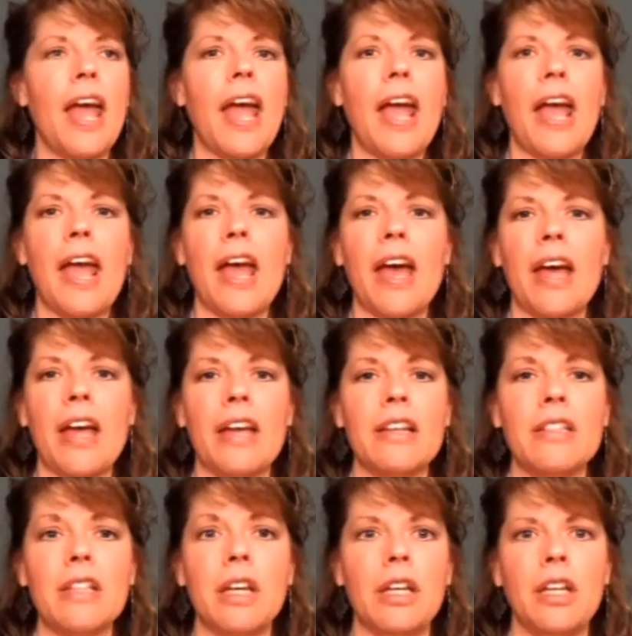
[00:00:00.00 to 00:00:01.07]

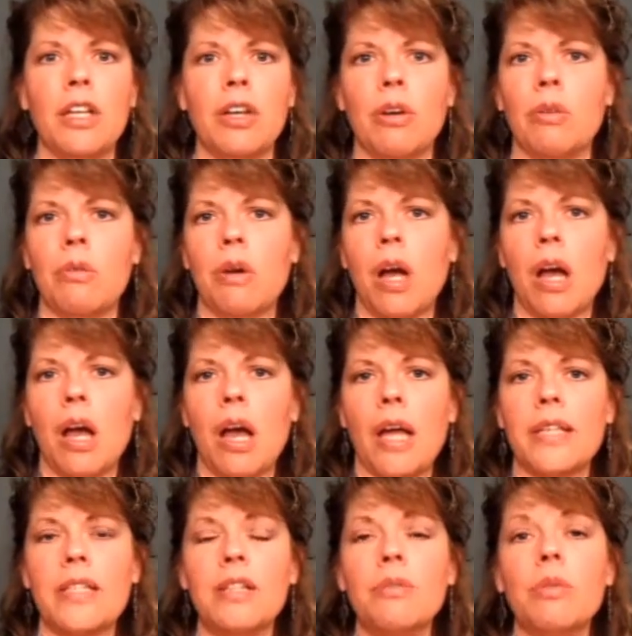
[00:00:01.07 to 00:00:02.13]
And, I
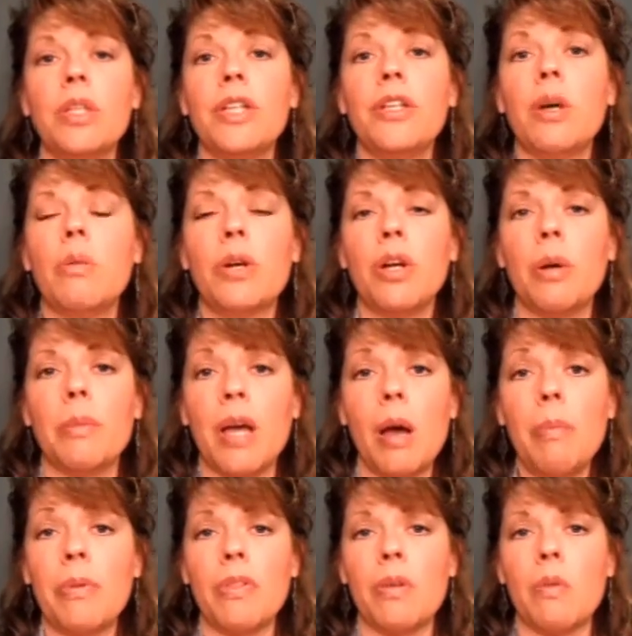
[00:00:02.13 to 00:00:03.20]
didn't really know what
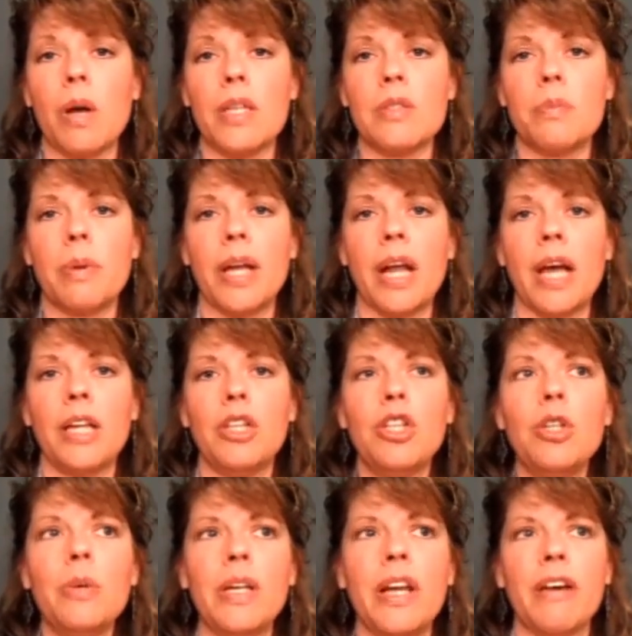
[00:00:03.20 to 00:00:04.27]
homeopathy was, but I
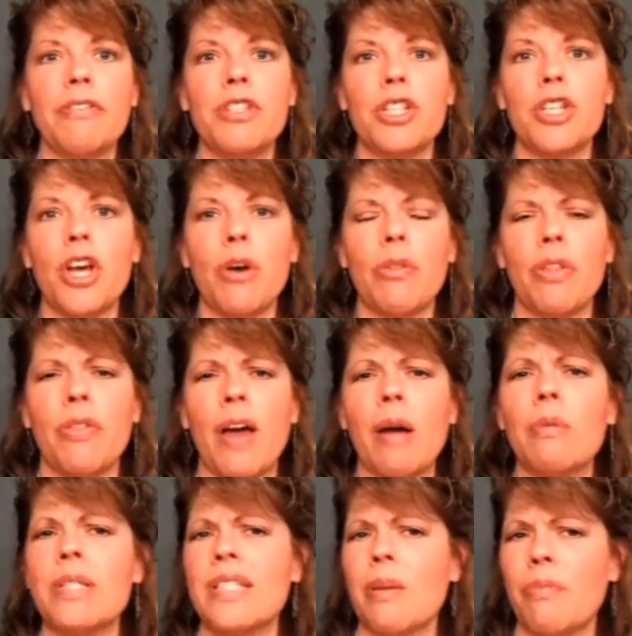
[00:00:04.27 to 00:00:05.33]
knew enough to know that that
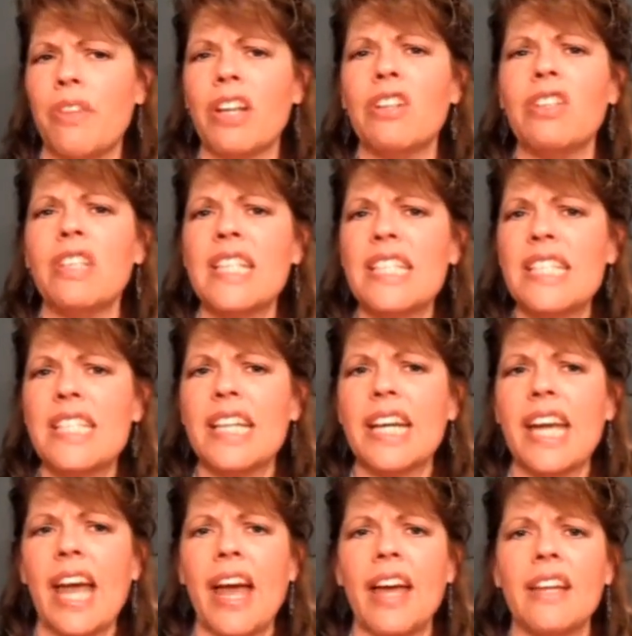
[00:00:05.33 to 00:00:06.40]
was something holistic,
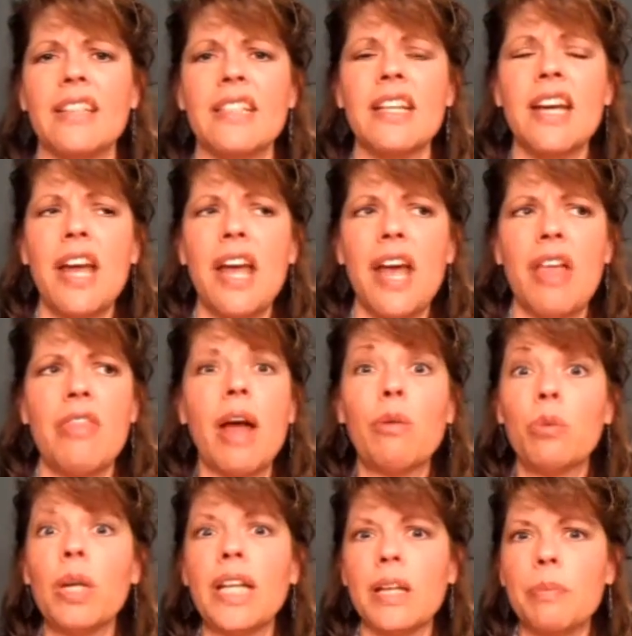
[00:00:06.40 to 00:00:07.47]
and that
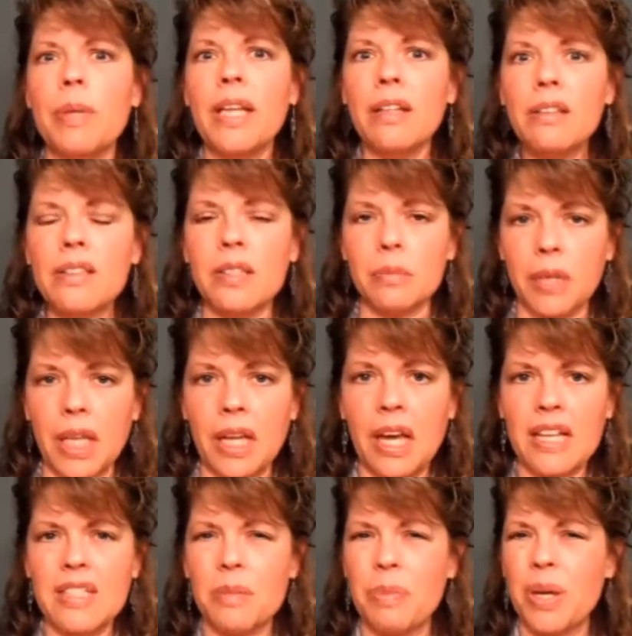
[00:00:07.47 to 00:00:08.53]
really appealed to me,
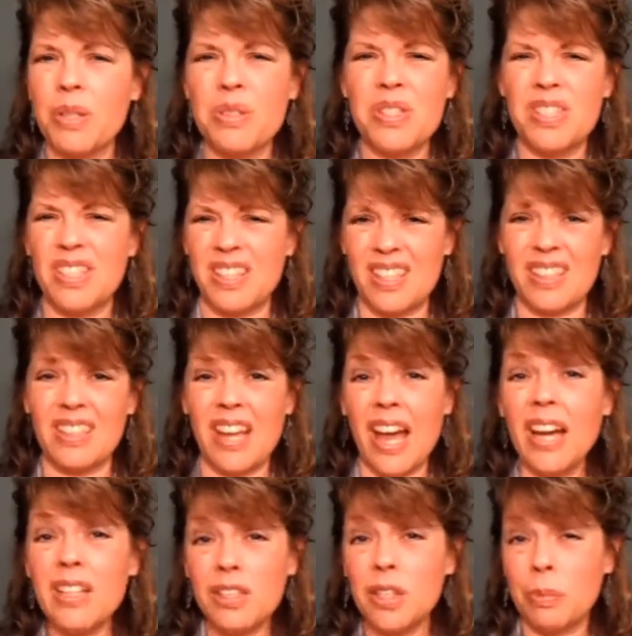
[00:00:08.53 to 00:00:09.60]
as opposed to the
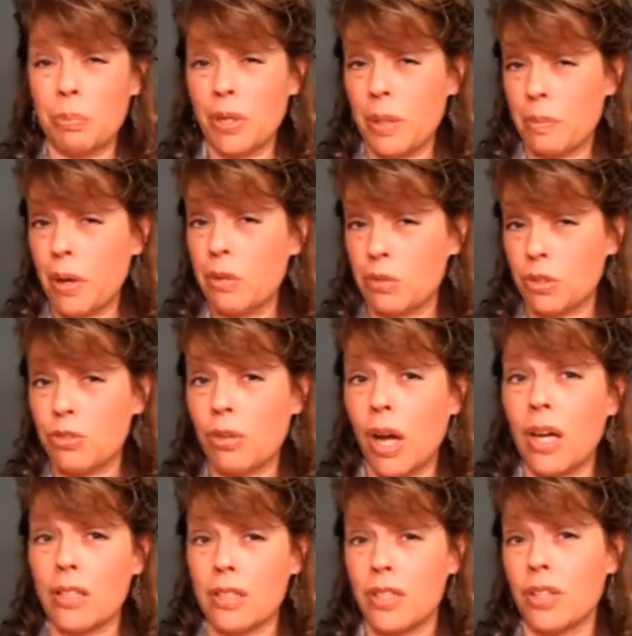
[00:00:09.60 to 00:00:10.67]
actually pretty potent
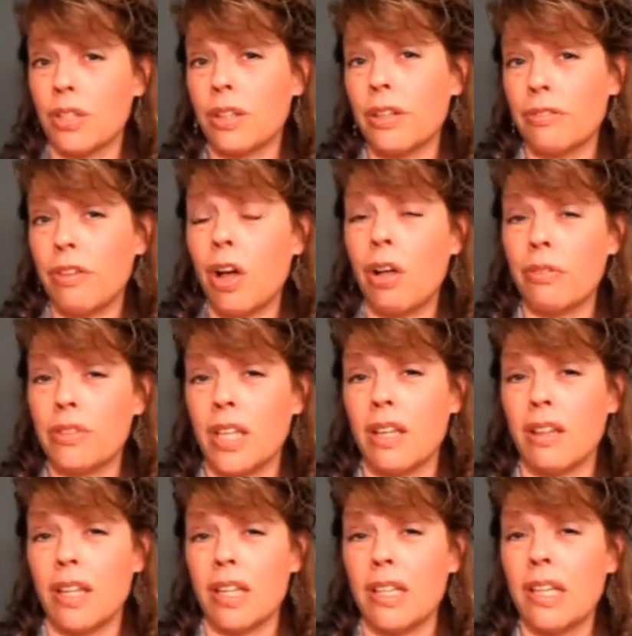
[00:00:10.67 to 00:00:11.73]
drugs that are involved
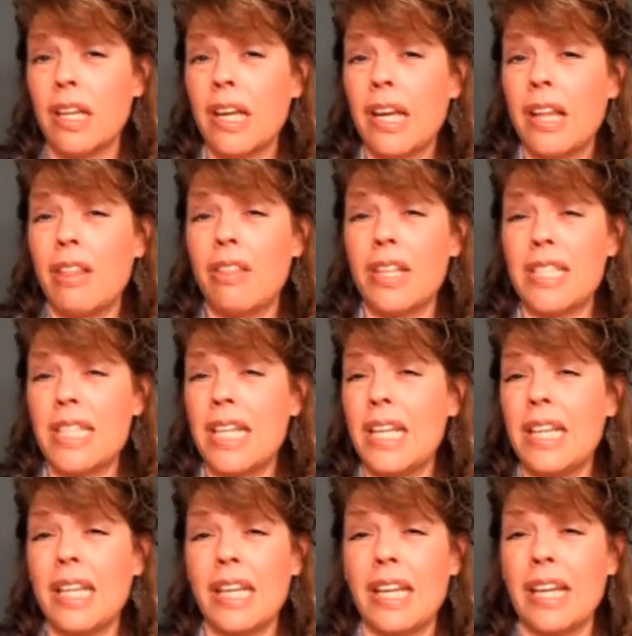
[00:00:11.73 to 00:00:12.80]
in the
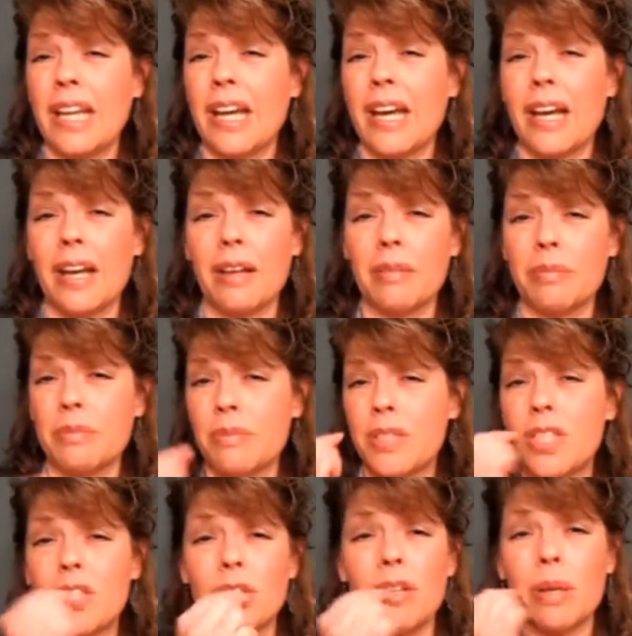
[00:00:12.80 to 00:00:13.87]
teething
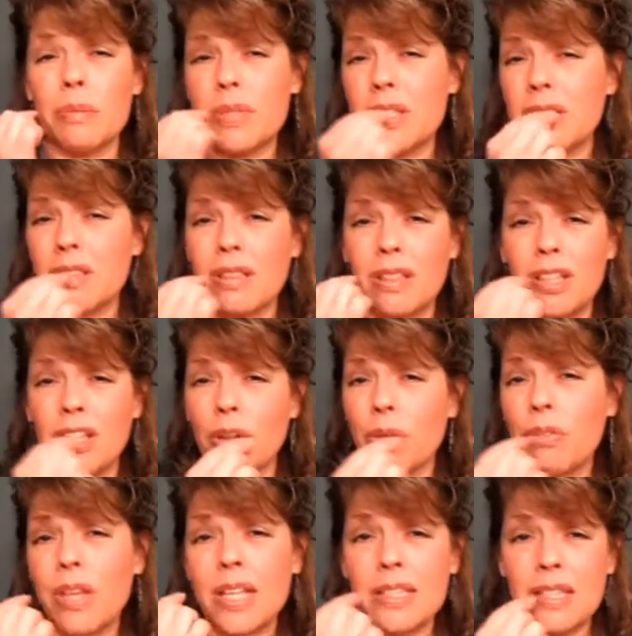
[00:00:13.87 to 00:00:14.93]
syrups and
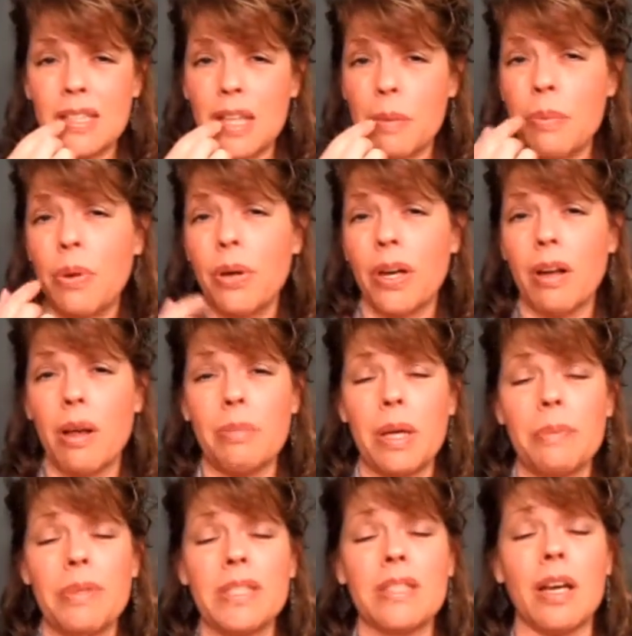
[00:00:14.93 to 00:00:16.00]
things that they put on
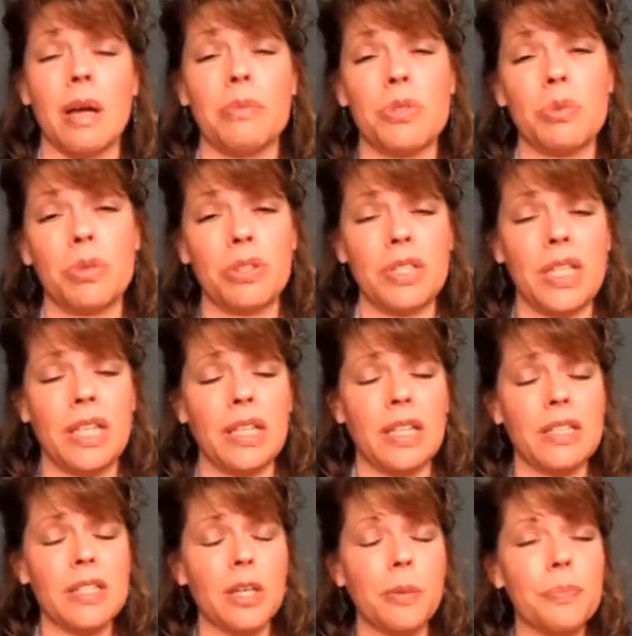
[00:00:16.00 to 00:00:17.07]
babies' gums when they're
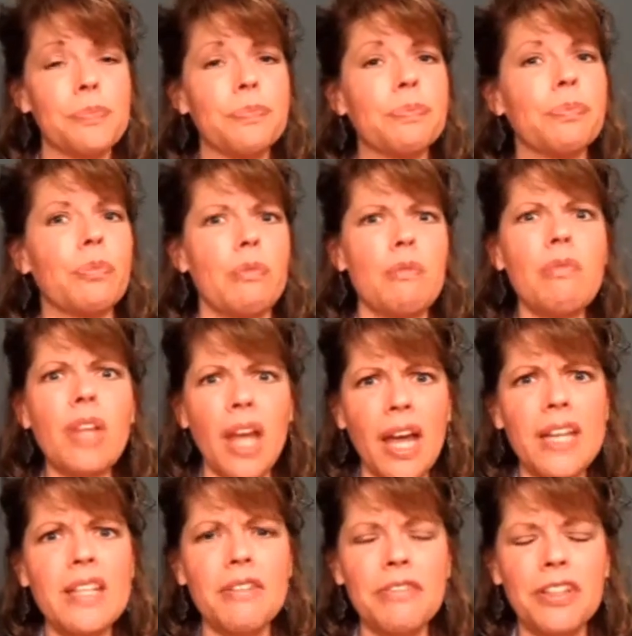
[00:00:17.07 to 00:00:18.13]
teething. So
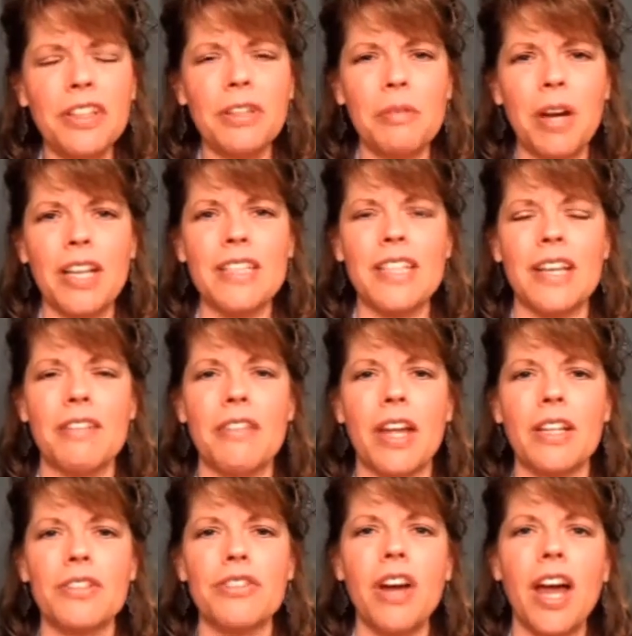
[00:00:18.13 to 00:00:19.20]
I definitely wanted to give that
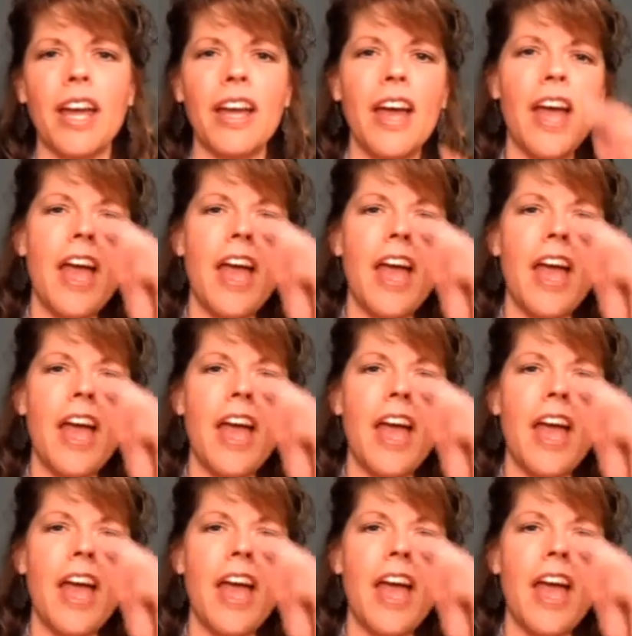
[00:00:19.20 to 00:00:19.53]
a try.